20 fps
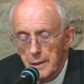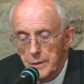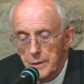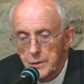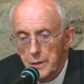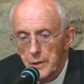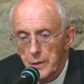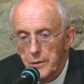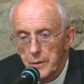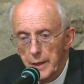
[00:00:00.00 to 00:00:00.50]

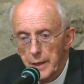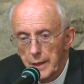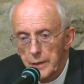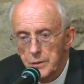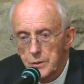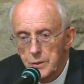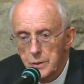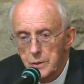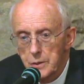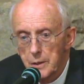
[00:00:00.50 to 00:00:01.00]
So the
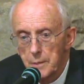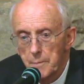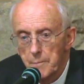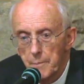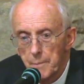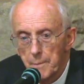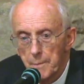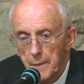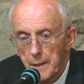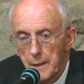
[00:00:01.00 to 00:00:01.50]
next
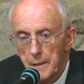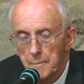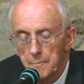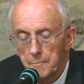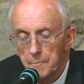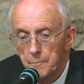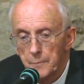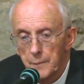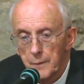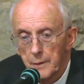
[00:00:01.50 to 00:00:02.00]

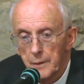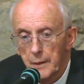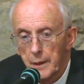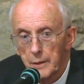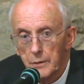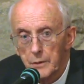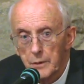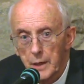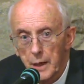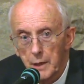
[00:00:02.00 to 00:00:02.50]

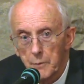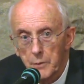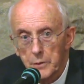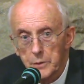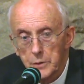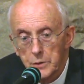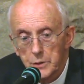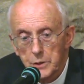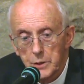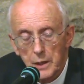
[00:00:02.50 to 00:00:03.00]
thing that I
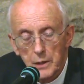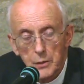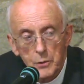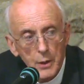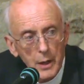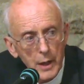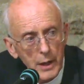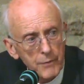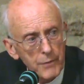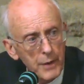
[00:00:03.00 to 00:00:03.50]
wanted to tell you,
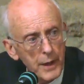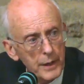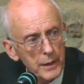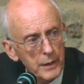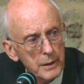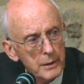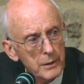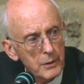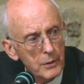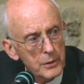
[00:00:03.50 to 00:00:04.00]
have I
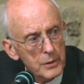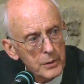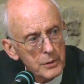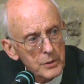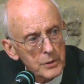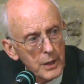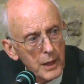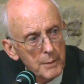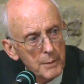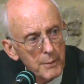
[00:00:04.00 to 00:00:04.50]
got
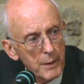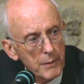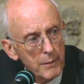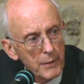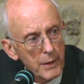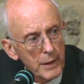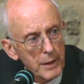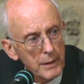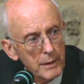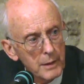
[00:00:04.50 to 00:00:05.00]
time, have
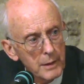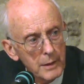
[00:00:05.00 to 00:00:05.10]
I?